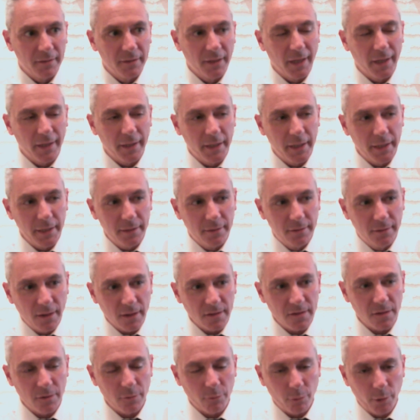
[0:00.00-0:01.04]
that he
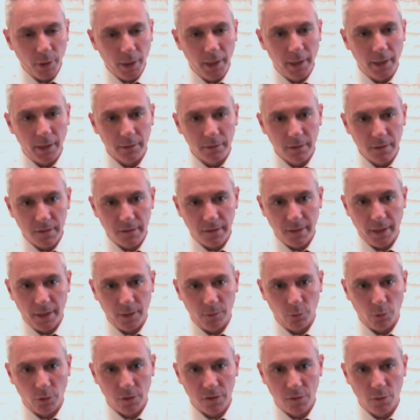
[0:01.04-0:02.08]
doesn't really understand
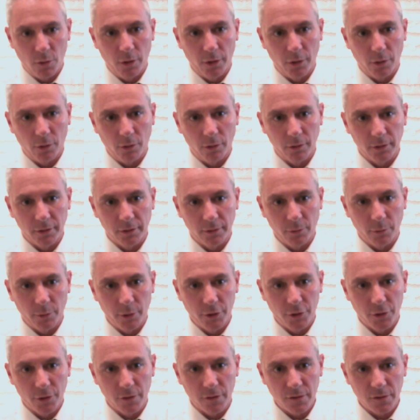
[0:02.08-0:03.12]
what's going on in the
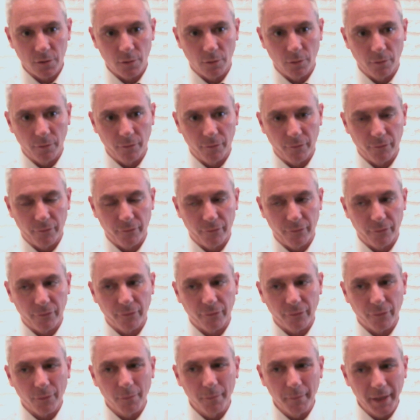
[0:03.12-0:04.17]
region. So,
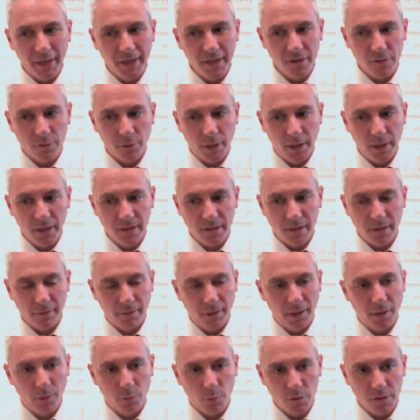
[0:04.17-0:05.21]
for many Israelis, I
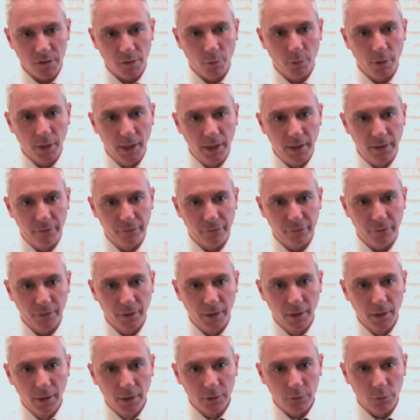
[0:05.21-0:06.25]
think it was a relief
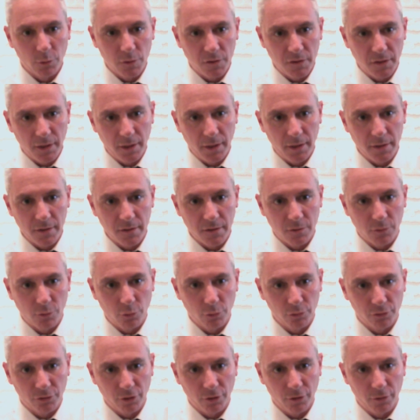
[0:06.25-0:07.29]
to see his
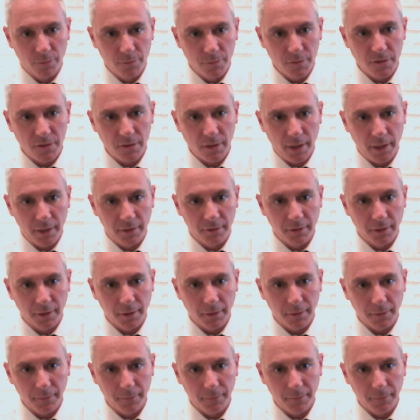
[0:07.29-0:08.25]
two terms ending.